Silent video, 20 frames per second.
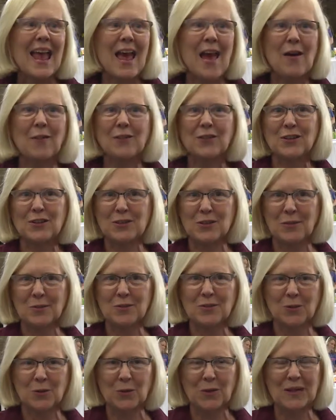after some
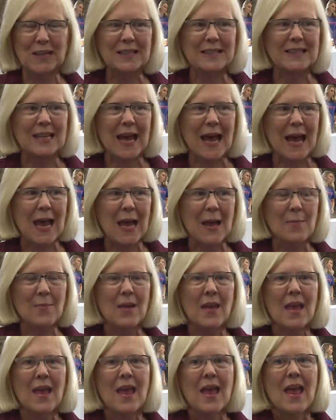sorting time.
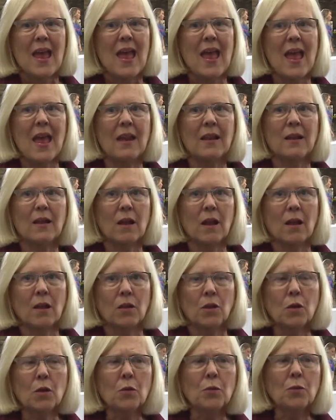And
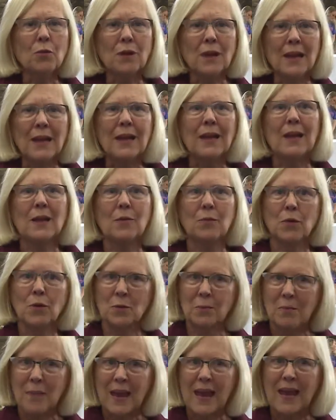you really
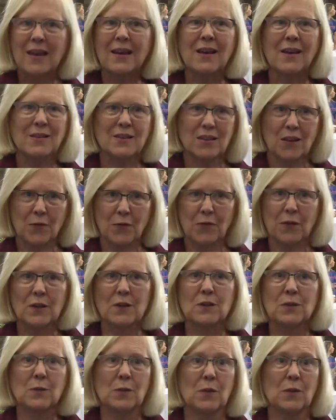would make a
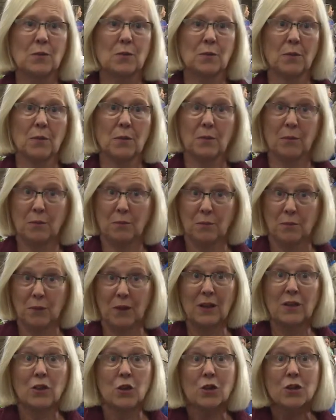difference
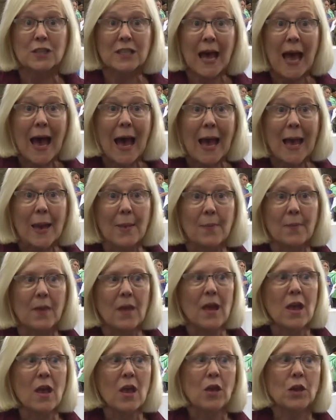with your time.
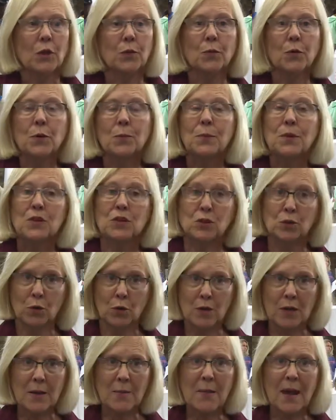You would be
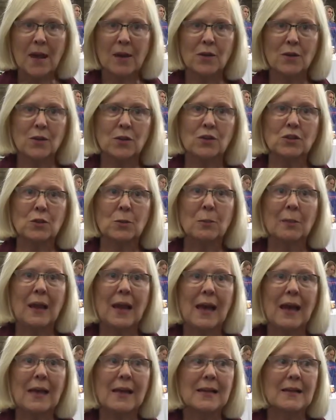sorting medical
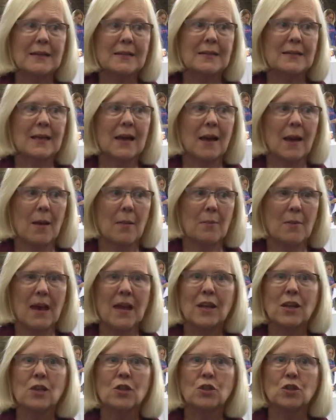supplies,
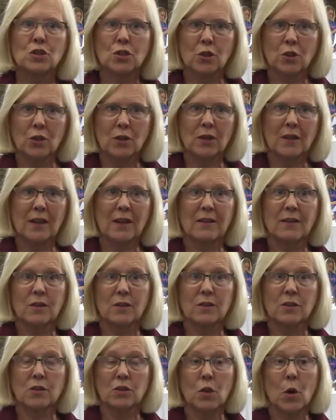making sure that
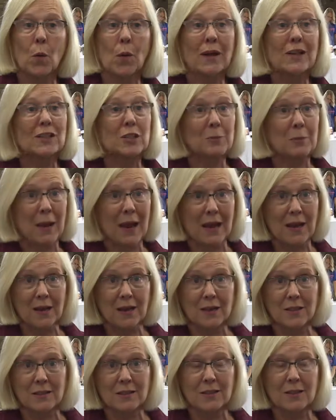there's no
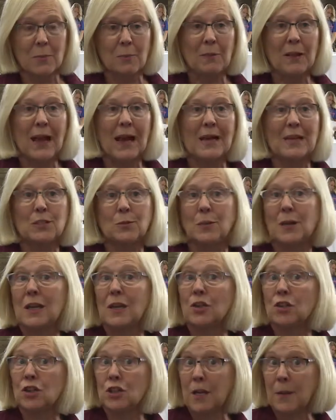expired supplies
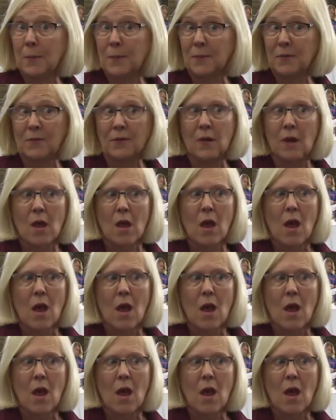being shipped,